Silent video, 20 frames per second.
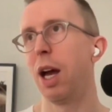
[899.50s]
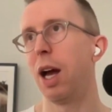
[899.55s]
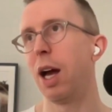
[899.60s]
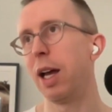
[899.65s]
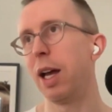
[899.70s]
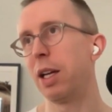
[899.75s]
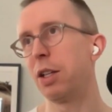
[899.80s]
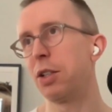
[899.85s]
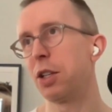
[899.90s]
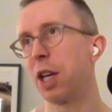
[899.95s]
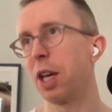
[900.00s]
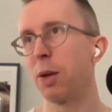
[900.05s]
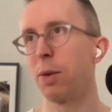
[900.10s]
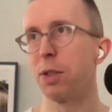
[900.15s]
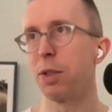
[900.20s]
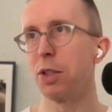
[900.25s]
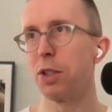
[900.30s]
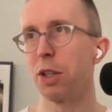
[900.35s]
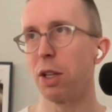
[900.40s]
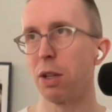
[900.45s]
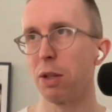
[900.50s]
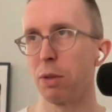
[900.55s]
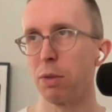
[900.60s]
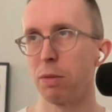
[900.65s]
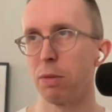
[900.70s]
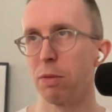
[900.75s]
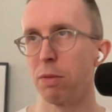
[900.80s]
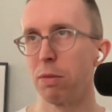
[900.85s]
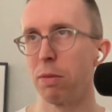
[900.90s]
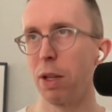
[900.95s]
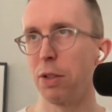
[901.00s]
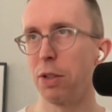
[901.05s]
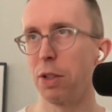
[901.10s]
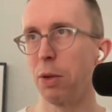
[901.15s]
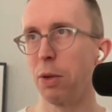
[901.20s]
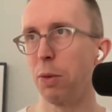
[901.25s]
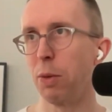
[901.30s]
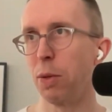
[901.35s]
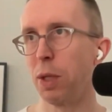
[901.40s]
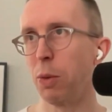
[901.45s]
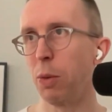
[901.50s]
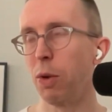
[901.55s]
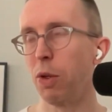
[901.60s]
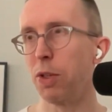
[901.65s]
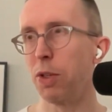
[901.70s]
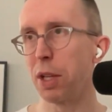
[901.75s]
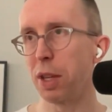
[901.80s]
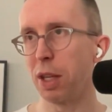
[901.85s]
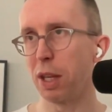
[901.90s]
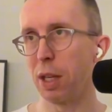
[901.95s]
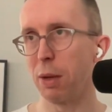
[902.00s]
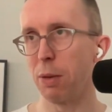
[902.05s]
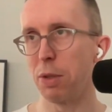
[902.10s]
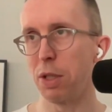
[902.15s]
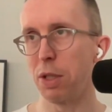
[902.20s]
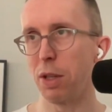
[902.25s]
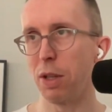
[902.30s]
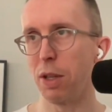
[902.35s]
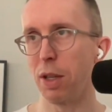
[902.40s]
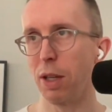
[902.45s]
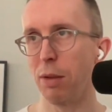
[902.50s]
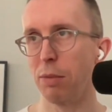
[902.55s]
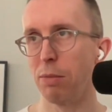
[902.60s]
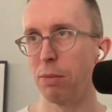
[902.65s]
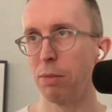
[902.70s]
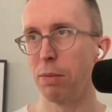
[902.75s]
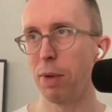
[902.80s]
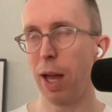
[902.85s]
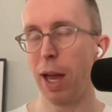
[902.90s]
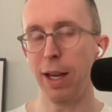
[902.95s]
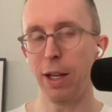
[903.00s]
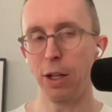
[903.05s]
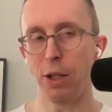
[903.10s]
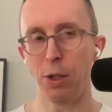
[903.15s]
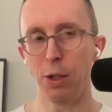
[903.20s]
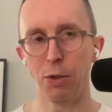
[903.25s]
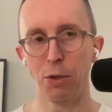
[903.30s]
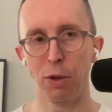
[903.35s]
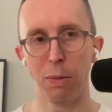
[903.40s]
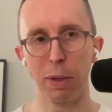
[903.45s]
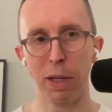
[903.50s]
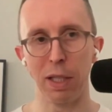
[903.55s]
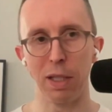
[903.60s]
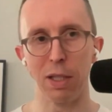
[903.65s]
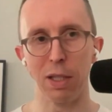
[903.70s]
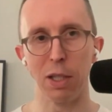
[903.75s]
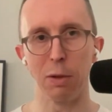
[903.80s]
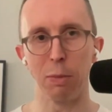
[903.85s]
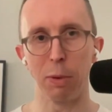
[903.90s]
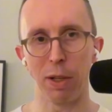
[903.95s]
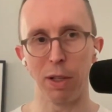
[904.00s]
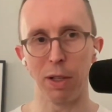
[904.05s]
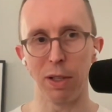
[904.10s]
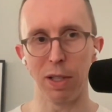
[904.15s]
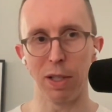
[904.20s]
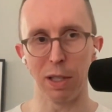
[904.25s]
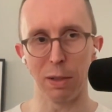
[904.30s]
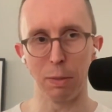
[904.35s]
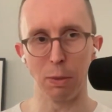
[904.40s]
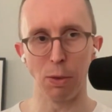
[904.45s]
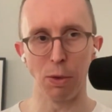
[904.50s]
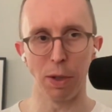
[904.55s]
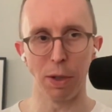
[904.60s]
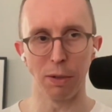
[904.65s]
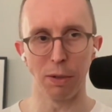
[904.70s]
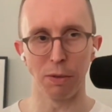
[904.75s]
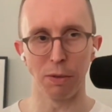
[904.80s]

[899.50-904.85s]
I had to go and do, I don't know what it was. I think I was doing 800-meter sprints this morning